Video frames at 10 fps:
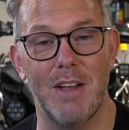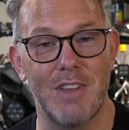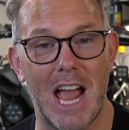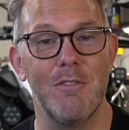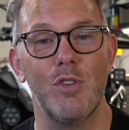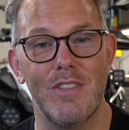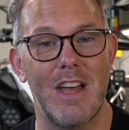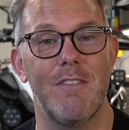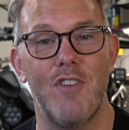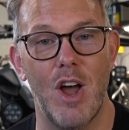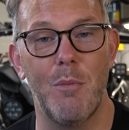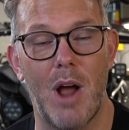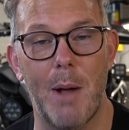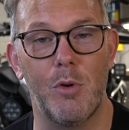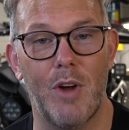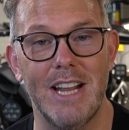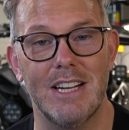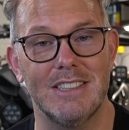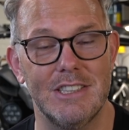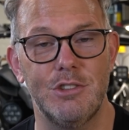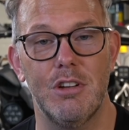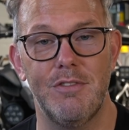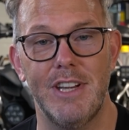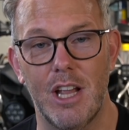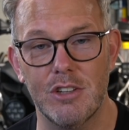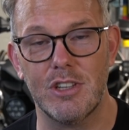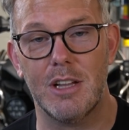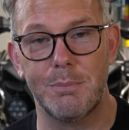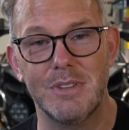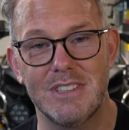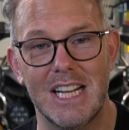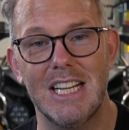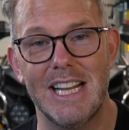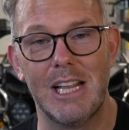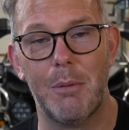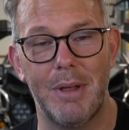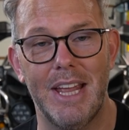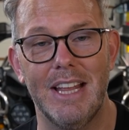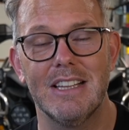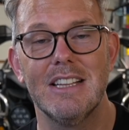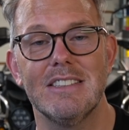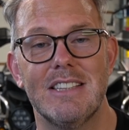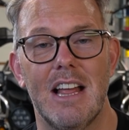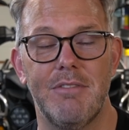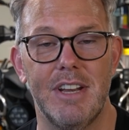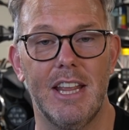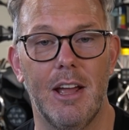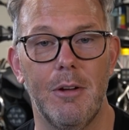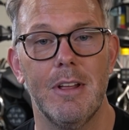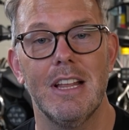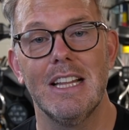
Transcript: If you haven't got that firmware upgrade, I did do a video, so I'll stick a link up here to that video.